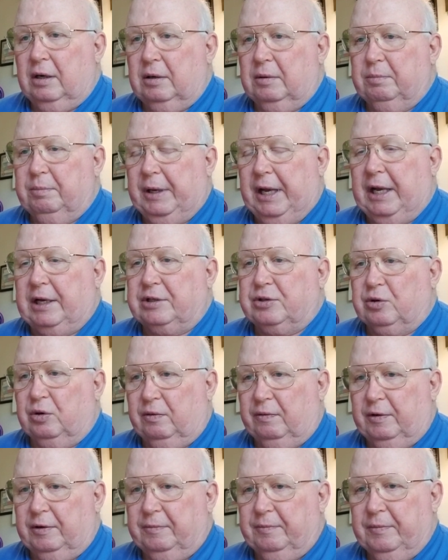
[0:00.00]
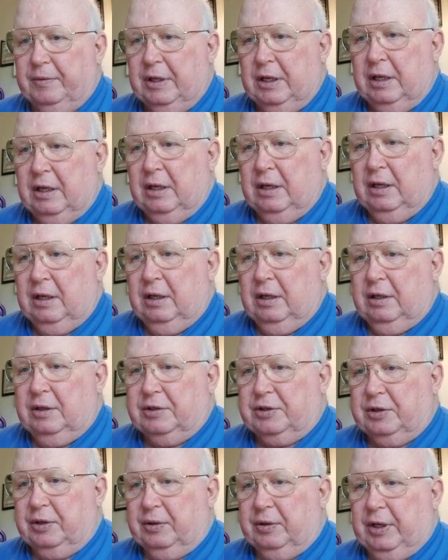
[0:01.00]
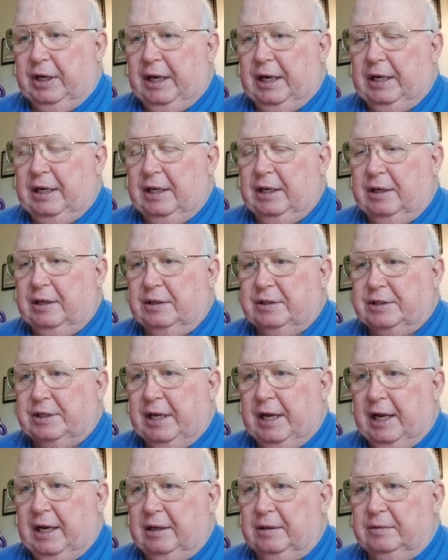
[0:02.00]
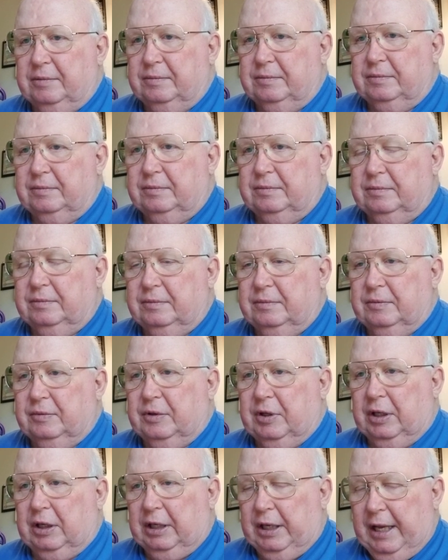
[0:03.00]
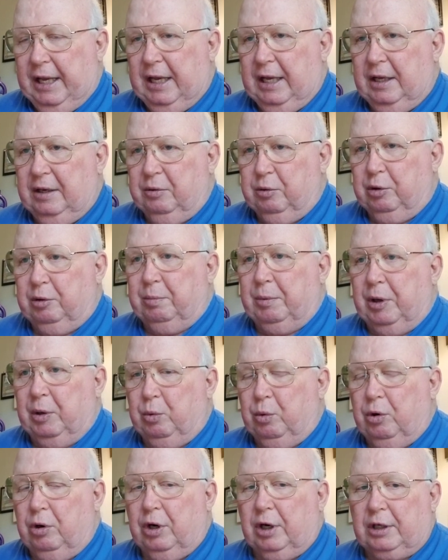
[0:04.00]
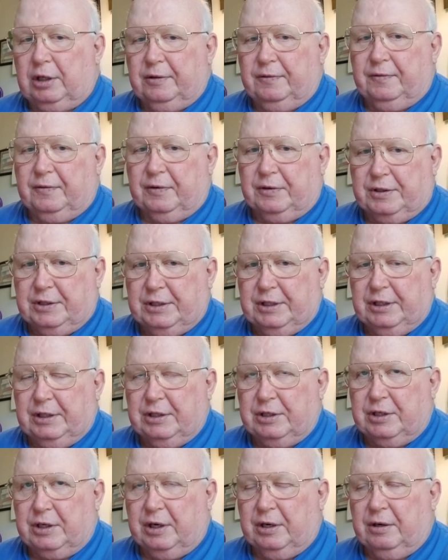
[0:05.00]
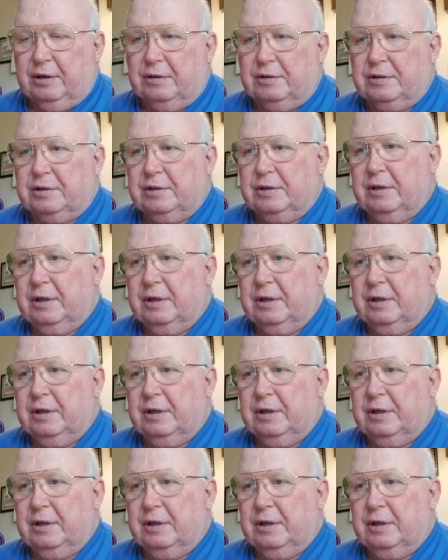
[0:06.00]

Passover. So the idea is that the land would be worked for 6 years,